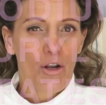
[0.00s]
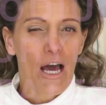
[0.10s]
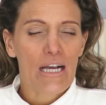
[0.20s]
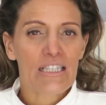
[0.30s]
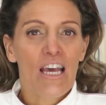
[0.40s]

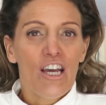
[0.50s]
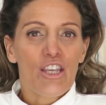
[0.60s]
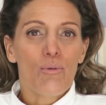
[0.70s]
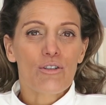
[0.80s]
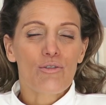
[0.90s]
products.
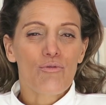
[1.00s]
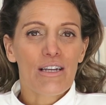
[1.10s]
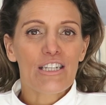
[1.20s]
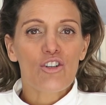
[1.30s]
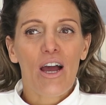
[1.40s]
You want to
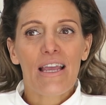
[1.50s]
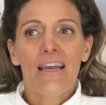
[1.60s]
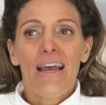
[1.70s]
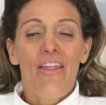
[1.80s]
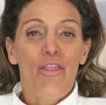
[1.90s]
really try
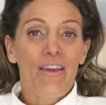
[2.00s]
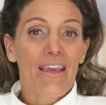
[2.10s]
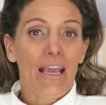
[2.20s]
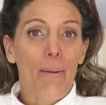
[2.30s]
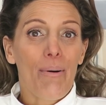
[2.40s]

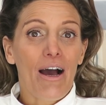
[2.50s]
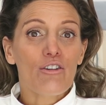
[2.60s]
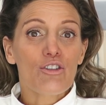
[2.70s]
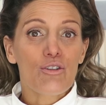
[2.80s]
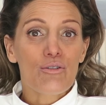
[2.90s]
thinking about